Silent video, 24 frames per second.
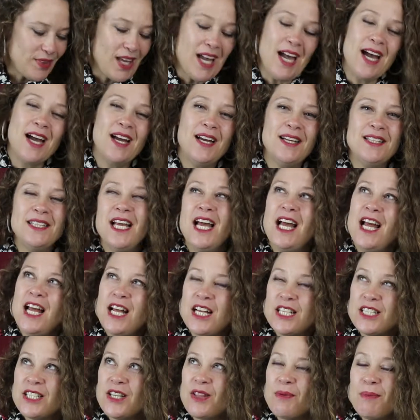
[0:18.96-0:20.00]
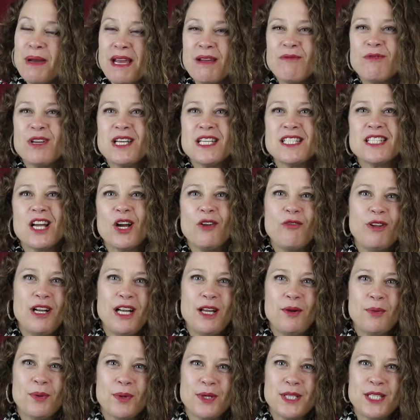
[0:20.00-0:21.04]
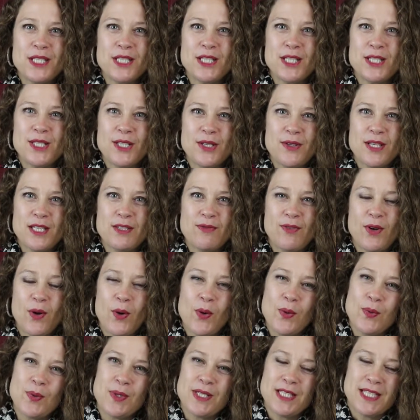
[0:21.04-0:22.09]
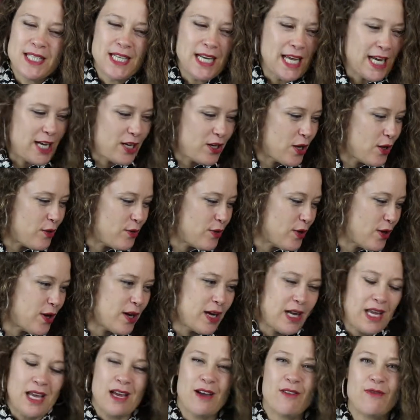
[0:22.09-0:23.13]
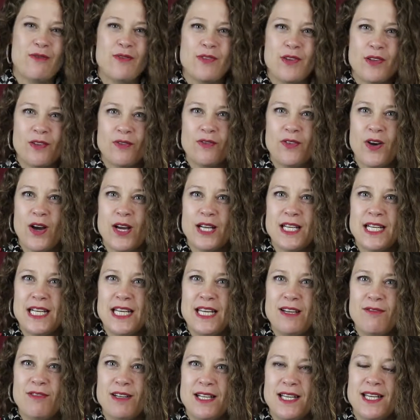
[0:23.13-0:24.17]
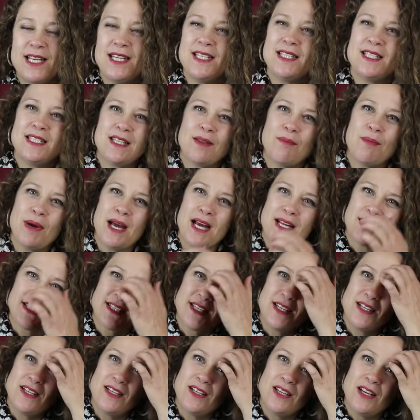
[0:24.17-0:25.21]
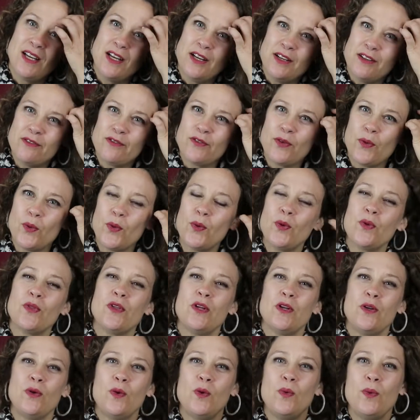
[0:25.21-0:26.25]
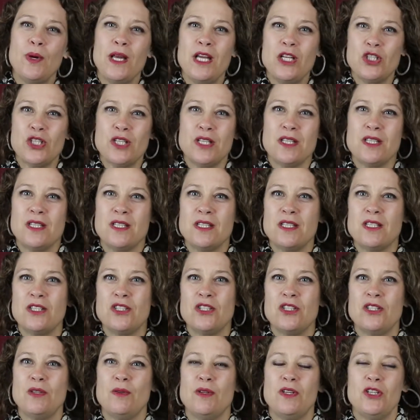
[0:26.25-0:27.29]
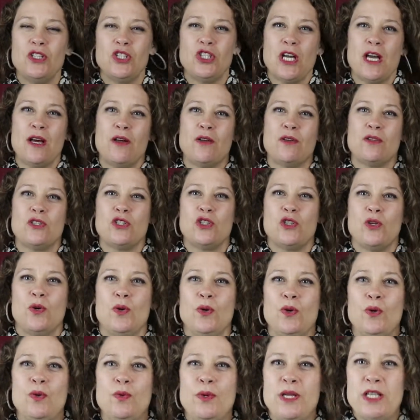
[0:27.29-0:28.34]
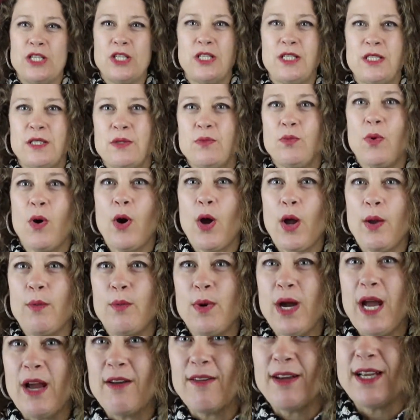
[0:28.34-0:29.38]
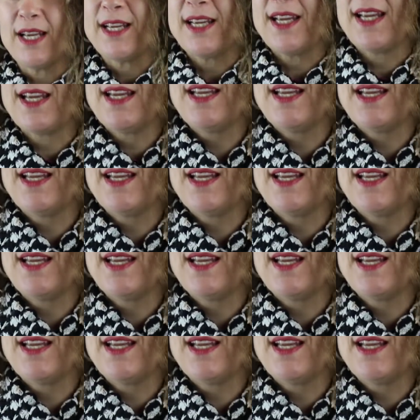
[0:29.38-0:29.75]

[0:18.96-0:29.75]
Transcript: And so the main reason I really wanted to do this vlog was to let you know that I have finally released the pattern for the Norwegian Shawl's shawl, which is what I'm wearing